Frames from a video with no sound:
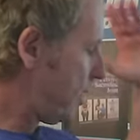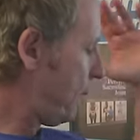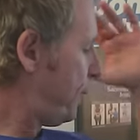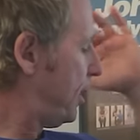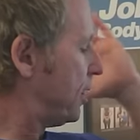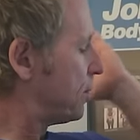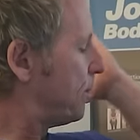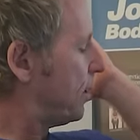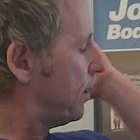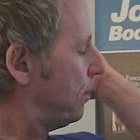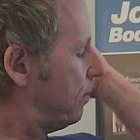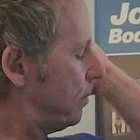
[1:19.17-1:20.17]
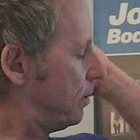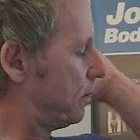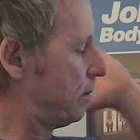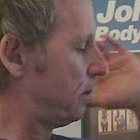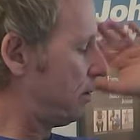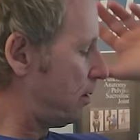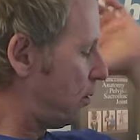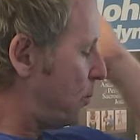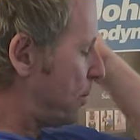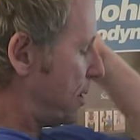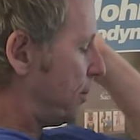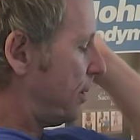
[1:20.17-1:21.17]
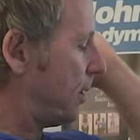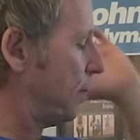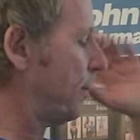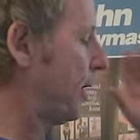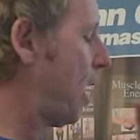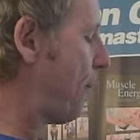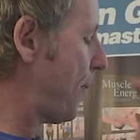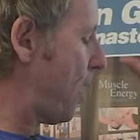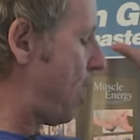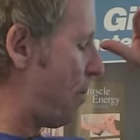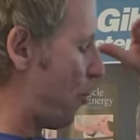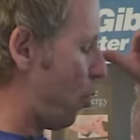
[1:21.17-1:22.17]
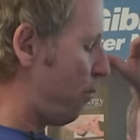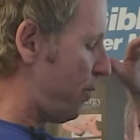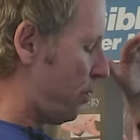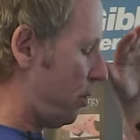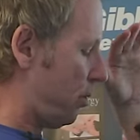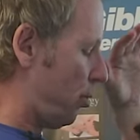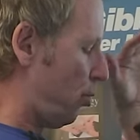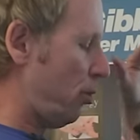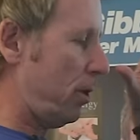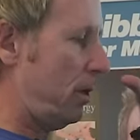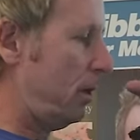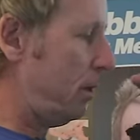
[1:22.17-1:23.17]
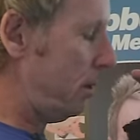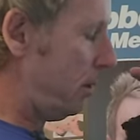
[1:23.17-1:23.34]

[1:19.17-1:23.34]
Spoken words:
I place my, almost like my upper arm over her